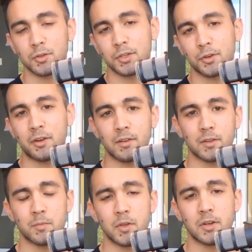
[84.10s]
in the creative
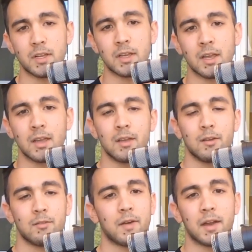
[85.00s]
community,
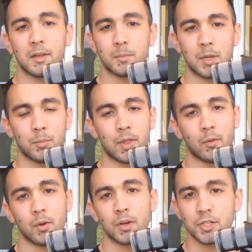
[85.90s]
finding people that
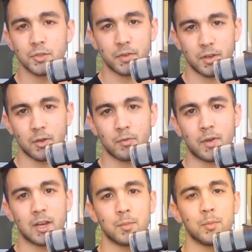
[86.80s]
want to shoot video,
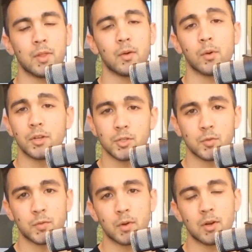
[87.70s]
finding people that want to shoot
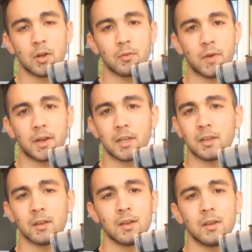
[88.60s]
photo,
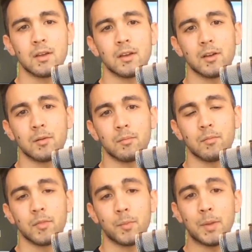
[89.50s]
finding
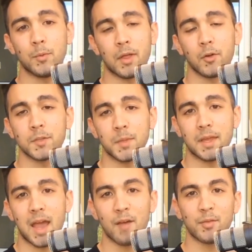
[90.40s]
the people that ultimately
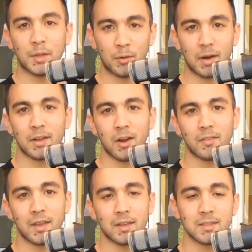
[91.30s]
have the credit card
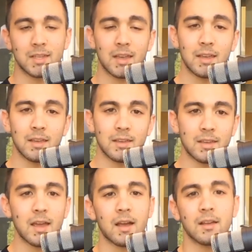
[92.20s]
that can say,
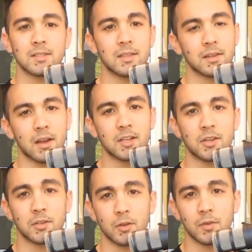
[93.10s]
yeah, send the
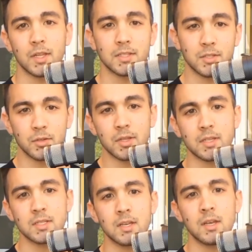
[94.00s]
contract over, let's do
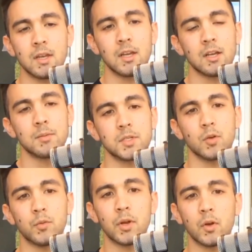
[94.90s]
this. So real